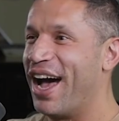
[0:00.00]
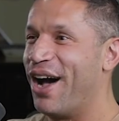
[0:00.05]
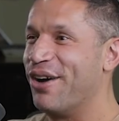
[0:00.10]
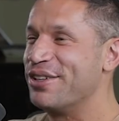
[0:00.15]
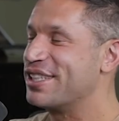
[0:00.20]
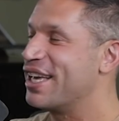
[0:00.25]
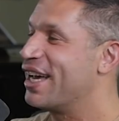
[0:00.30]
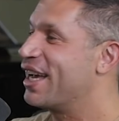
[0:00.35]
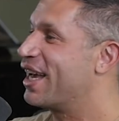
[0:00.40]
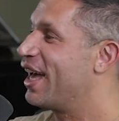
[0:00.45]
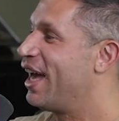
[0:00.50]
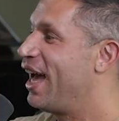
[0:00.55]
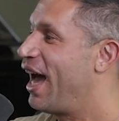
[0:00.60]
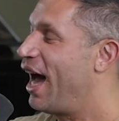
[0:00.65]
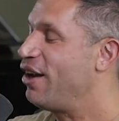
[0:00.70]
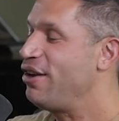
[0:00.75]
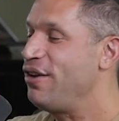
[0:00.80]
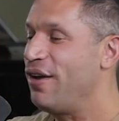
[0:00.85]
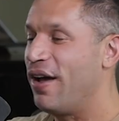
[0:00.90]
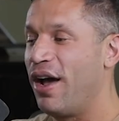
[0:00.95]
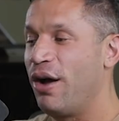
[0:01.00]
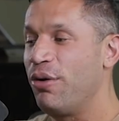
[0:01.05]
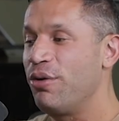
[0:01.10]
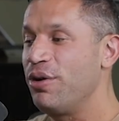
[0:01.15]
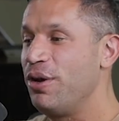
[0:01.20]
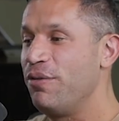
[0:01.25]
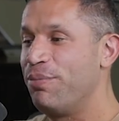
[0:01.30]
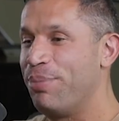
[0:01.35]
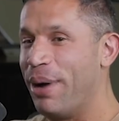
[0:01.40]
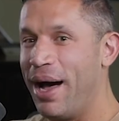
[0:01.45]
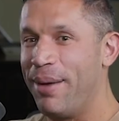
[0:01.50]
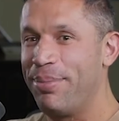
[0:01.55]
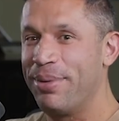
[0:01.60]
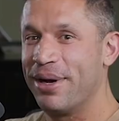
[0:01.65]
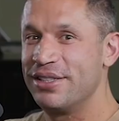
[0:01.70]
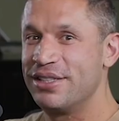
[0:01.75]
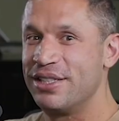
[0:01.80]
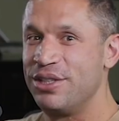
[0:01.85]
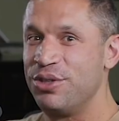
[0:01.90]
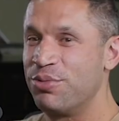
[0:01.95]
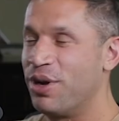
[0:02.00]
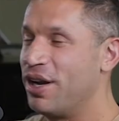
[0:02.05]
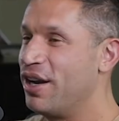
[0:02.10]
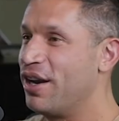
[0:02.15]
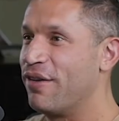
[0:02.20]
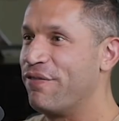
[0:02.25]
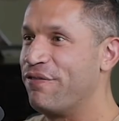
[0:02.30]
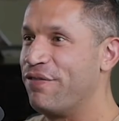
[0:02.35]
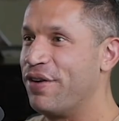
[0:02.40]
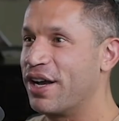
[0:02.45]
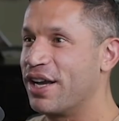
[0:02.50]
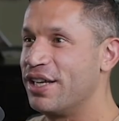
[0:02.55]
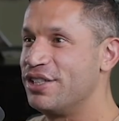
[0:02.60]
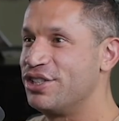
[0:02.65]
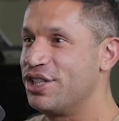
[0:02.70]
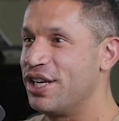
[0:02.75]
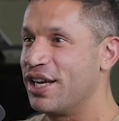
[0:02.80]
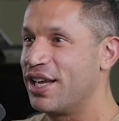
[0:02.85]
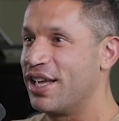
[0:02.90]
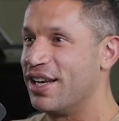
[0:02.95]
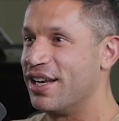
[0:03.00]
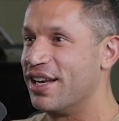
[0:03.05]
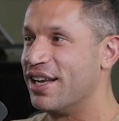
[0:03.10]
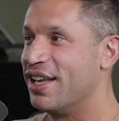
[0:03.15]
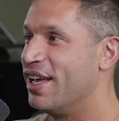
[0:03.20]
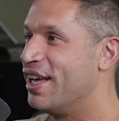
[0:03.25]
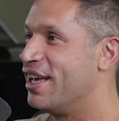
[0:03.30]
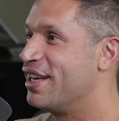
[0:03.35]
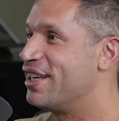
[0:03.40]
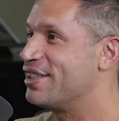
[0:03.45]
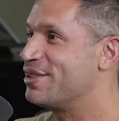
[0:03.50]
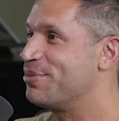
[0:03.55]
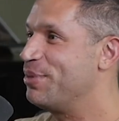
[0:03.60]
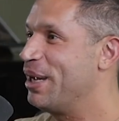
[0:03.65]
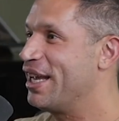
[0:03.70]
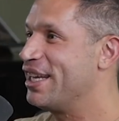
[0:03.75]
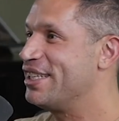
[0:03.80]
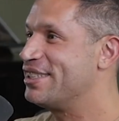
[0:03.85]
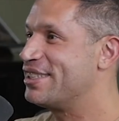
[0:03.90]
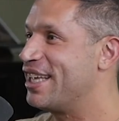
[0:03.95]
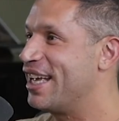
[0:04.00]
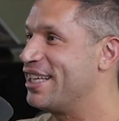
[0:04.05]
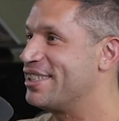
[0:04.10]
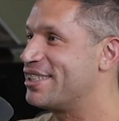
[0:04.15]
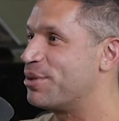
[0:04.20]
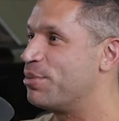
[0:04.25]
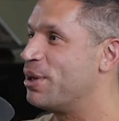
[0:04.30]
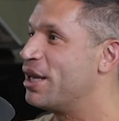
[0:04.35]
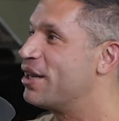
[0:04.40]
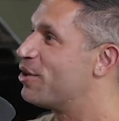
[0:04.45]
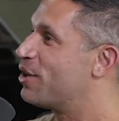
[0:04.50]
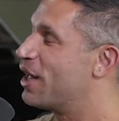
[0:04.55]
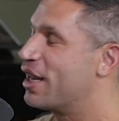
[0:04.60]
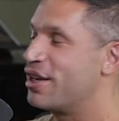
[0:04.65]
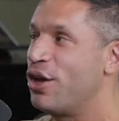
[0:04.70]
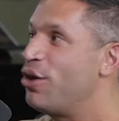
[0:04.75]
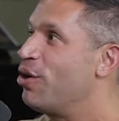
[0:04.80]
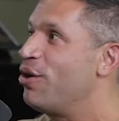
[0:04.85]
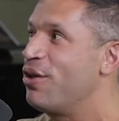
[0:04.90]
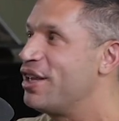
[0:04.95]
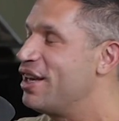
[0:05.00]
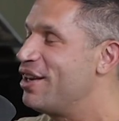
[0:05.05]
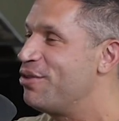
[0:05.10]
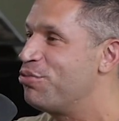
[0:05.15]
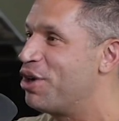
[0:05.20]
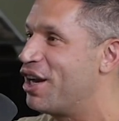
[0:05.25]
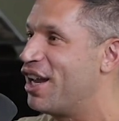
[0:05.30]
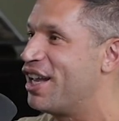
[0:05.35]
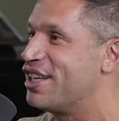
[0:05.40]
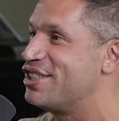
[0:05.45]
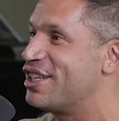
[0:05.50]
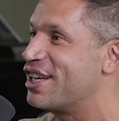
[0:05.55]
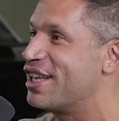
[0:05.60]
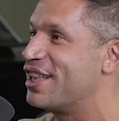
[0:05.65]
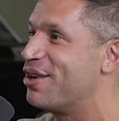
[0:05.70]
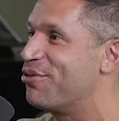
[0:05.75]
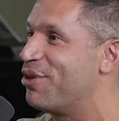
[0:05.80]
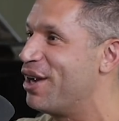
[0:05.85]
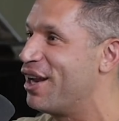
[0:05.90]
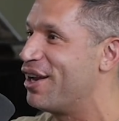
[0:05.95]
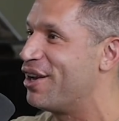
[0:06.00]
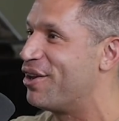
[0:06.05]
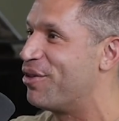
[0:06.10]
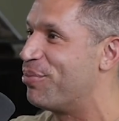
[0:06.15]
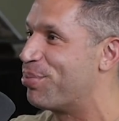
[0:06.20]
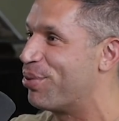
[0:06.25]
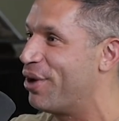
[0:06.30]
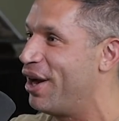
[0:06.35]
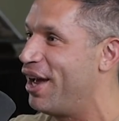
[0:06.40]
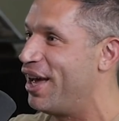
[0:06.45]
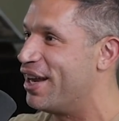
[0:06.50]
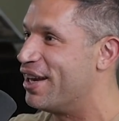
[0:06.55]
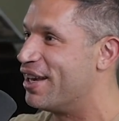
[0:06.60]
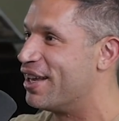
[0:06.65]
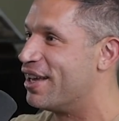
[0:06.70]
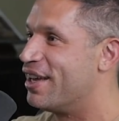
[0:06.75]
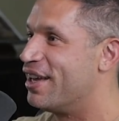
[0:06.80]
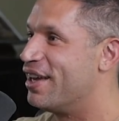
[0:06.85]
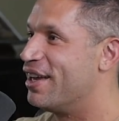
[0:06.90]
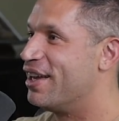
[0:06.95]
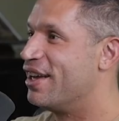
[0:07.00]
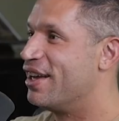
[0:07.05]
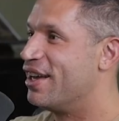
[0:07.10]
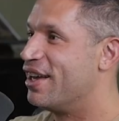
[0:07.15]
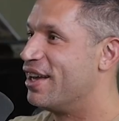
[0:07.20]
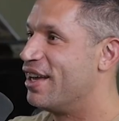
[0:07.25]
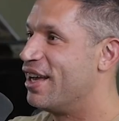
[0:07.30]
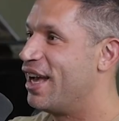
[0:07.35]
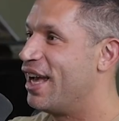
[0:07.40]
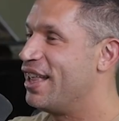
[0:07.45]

I was like, how are you Popeyes and you run out of fucking chicken? Doesn't make any sense to me. They're like, no, they didn't run out of chicken. They ran out of the bread. That's insane.